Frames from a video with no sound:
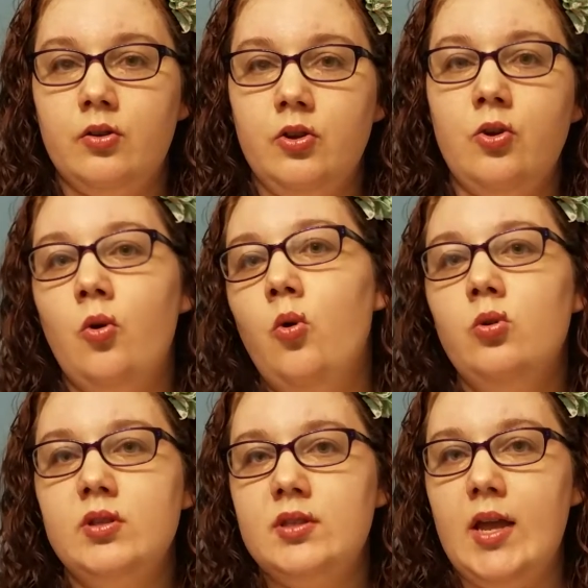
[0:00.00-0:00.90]
your
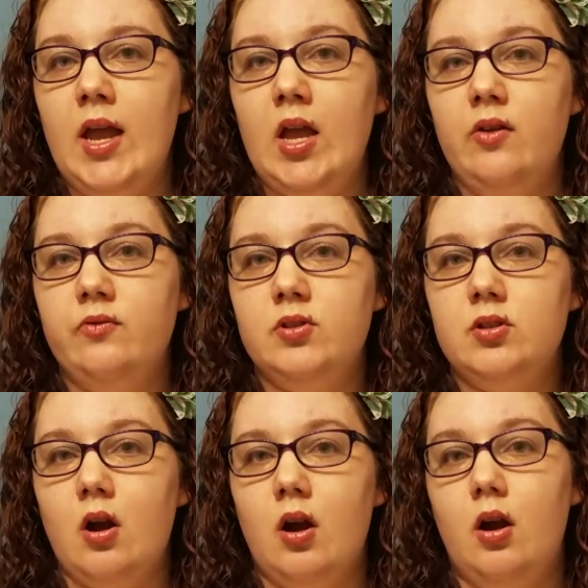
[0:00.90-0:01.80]
old saves
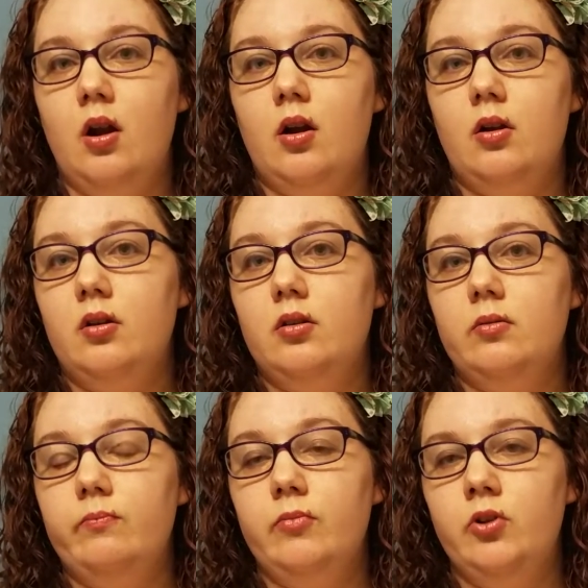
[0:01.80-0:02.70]

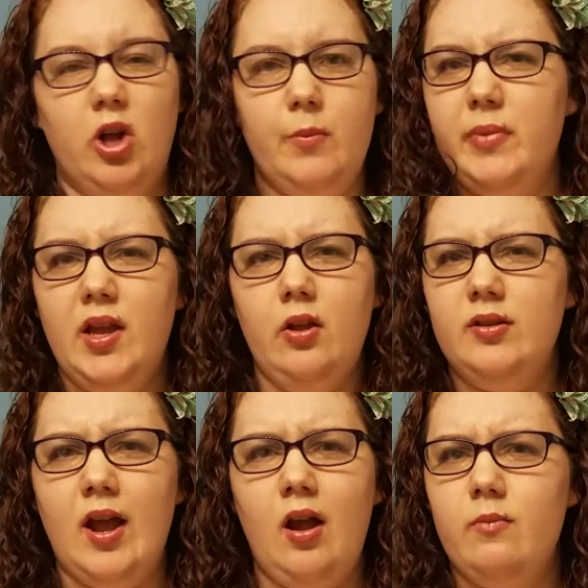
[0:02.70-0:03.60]
are going to be
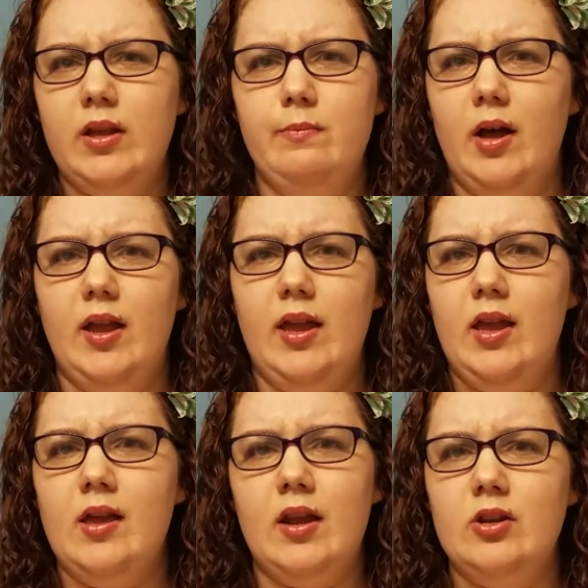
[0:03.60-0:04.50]
terribly
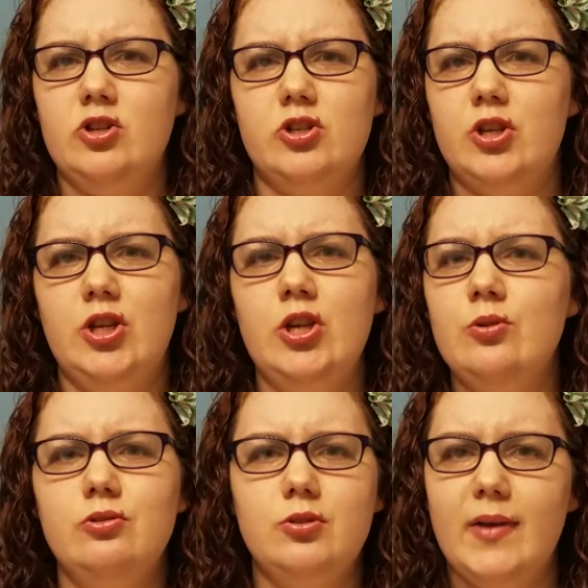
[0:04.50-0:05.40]
buggy and just a
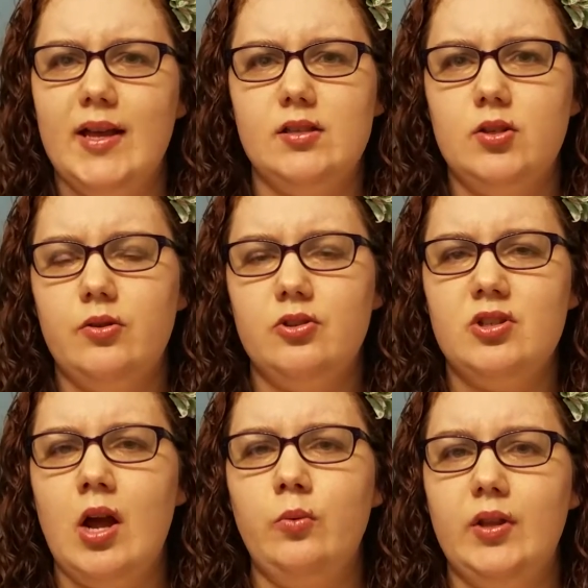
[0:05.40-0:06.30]
huge mess, so there's
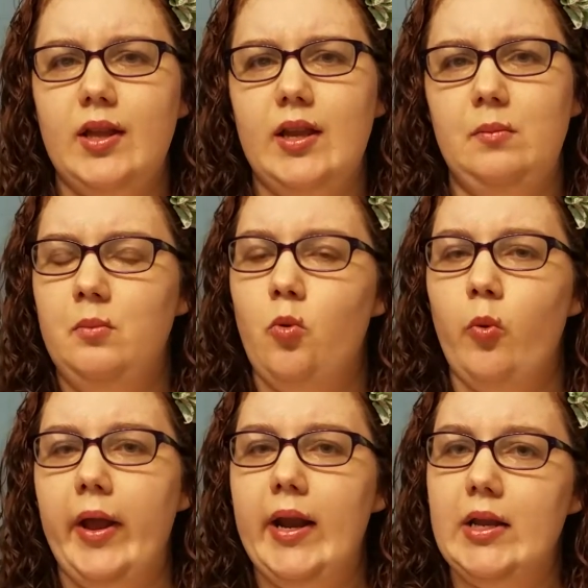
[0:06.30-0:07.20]
not really any
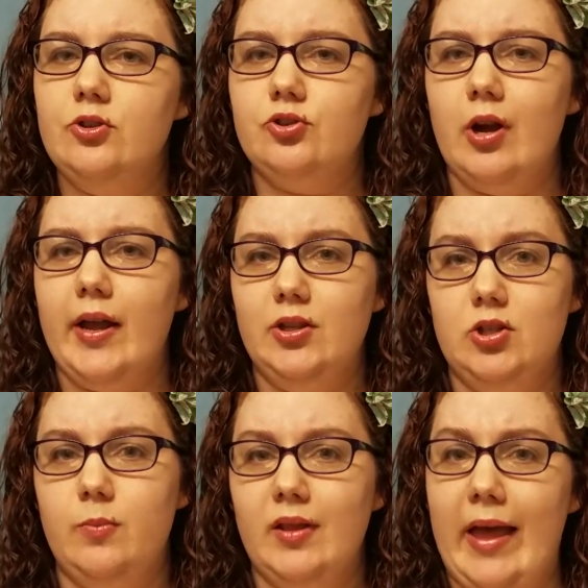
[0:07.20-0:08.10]
point in trying
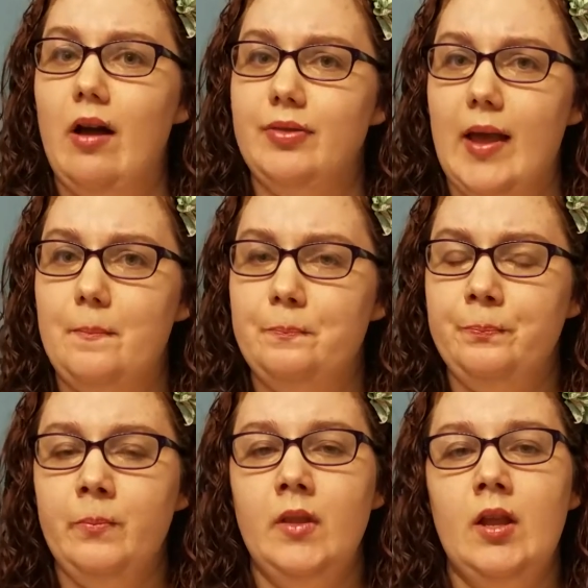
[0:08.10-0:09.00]
to play on them.
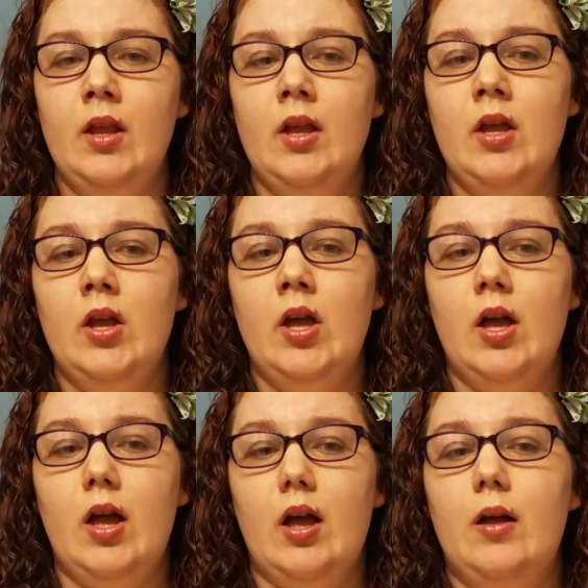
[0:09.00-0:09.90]

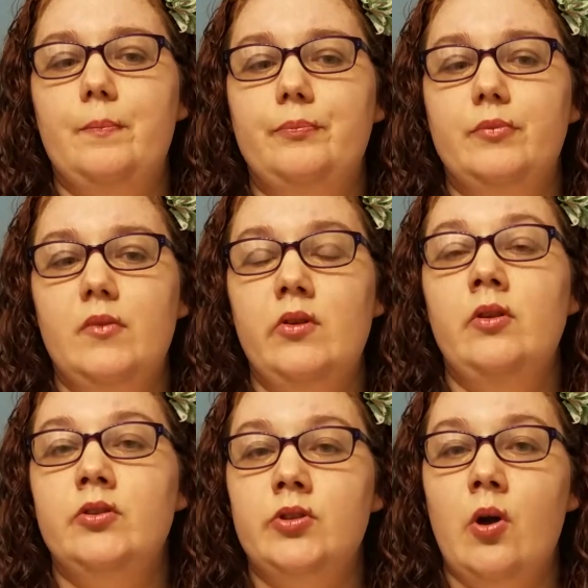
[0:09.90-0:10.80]
Um,
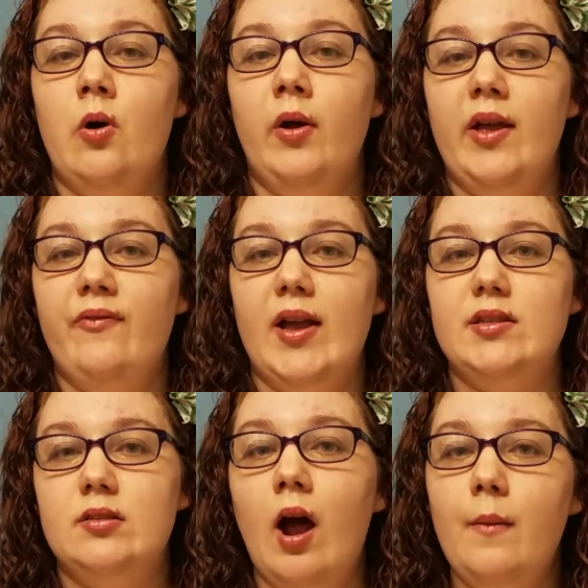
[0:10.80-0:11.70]
so if I
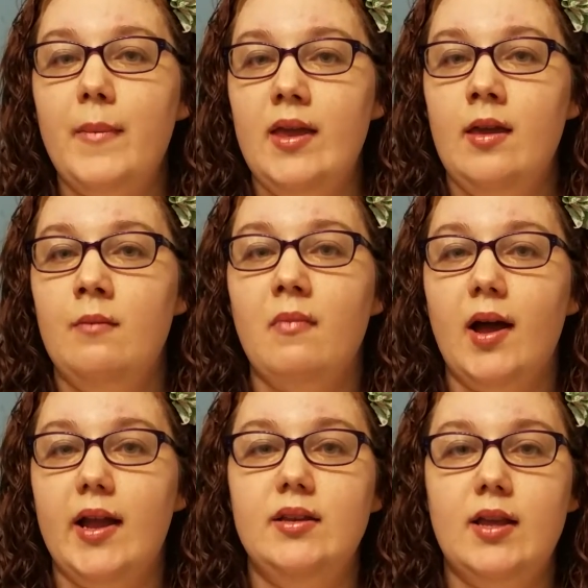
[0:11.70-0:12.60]
stop making
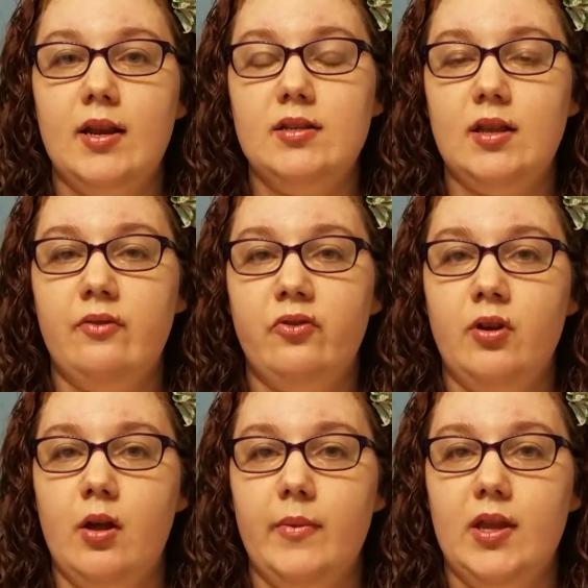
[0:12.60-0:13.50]
my Dead is Dead for
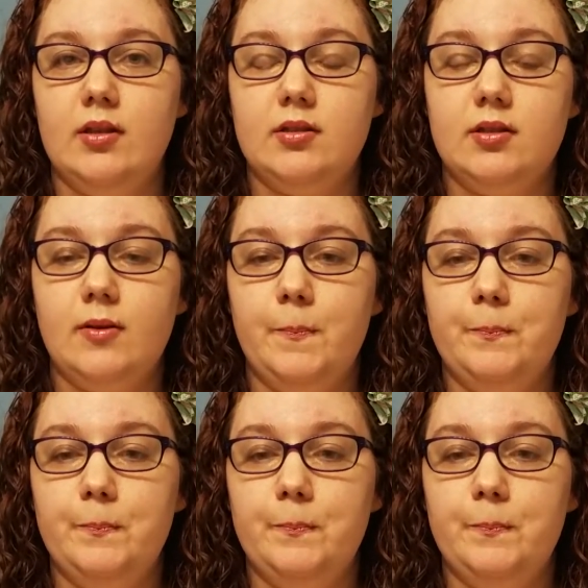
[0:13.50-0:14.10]
Dummies,